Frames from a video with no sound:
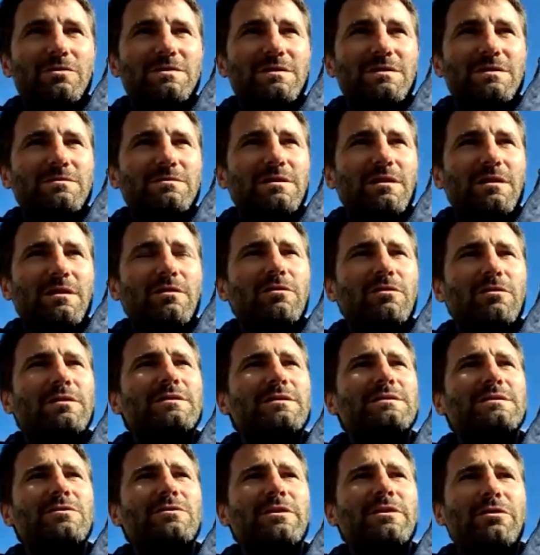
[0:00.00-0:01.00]
I was like, oh, there's
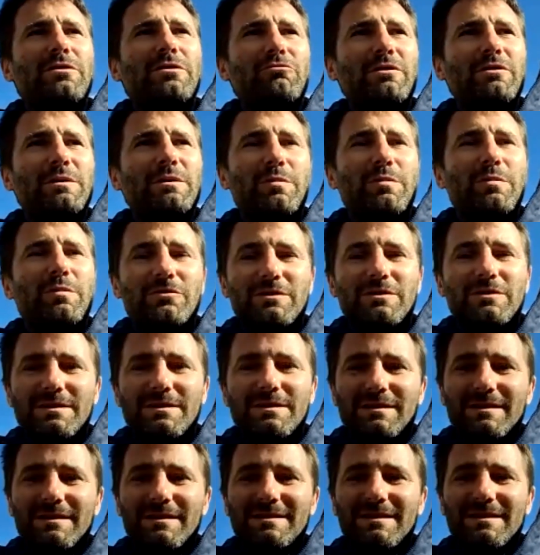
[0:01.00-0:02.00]
only 3 blokes
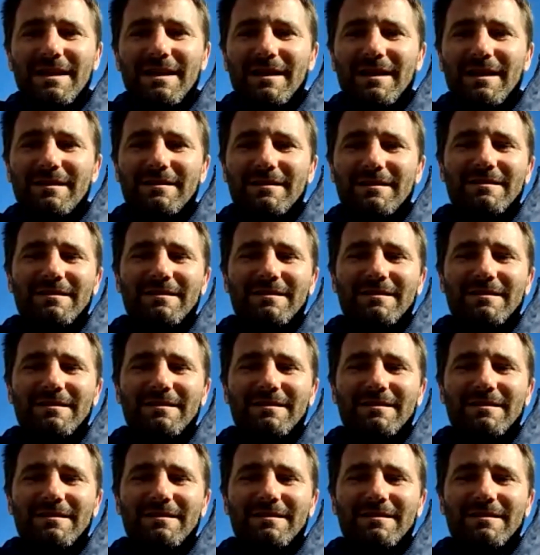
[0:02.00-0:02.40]
in this net